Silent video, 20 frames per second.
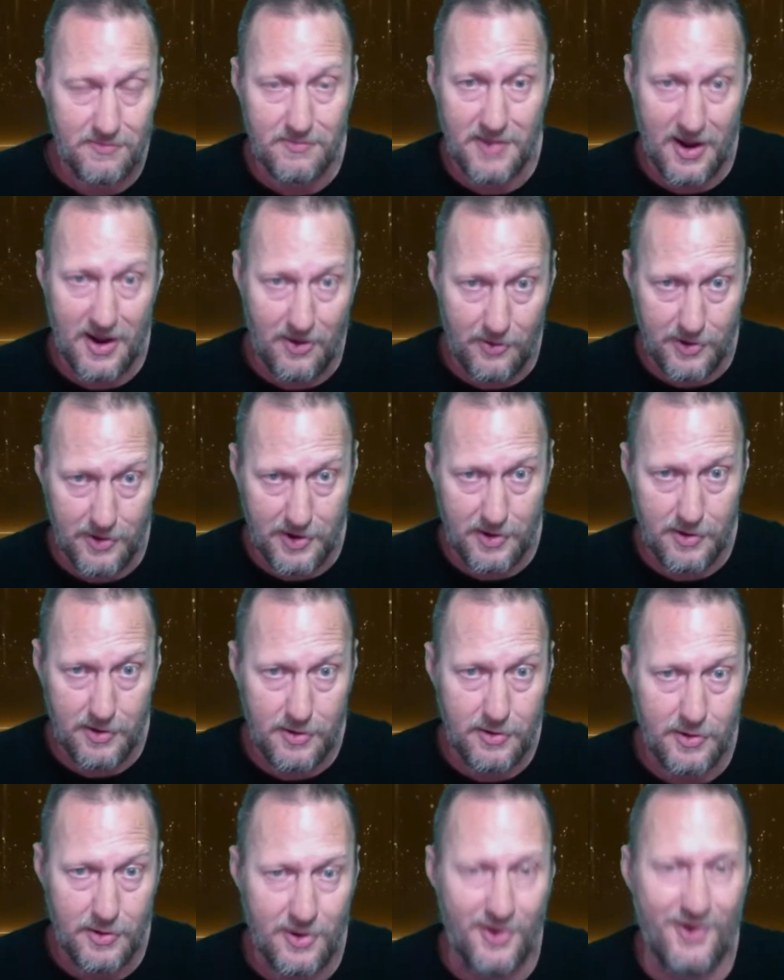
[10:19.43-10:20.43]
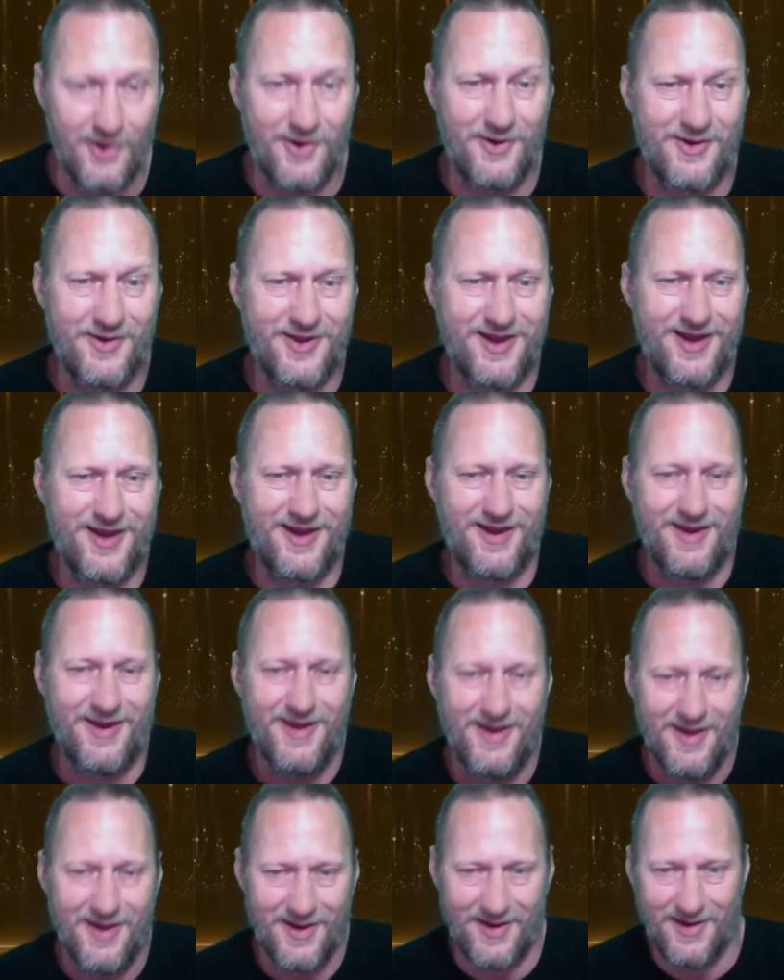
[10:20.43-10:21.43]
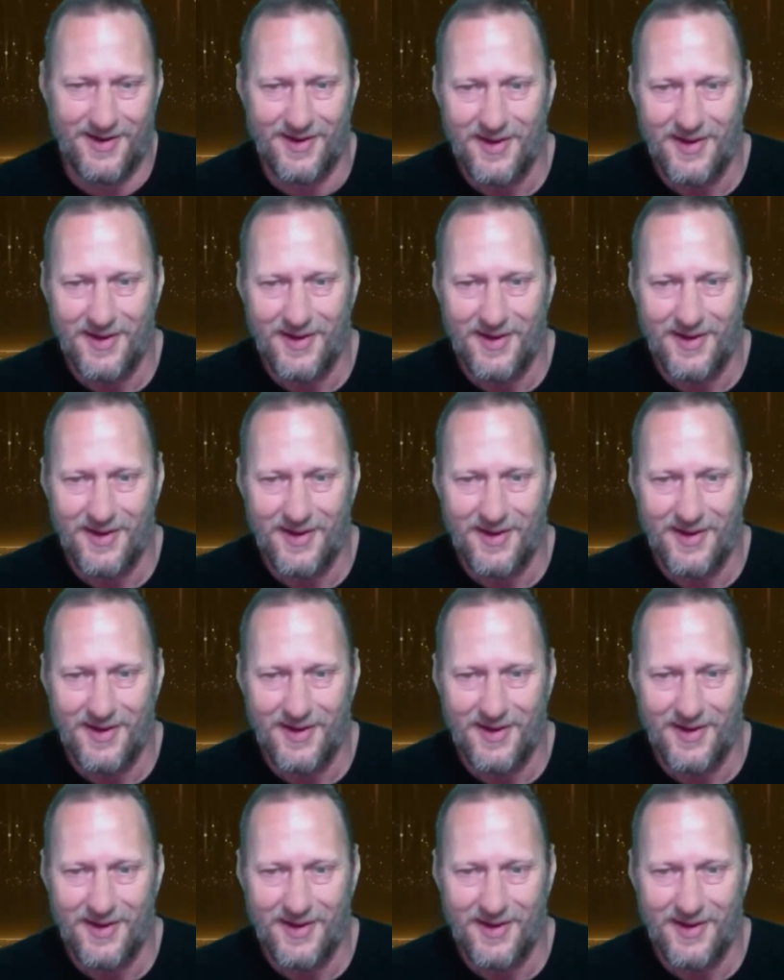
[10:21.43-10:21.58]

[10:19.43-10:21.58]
area. You know?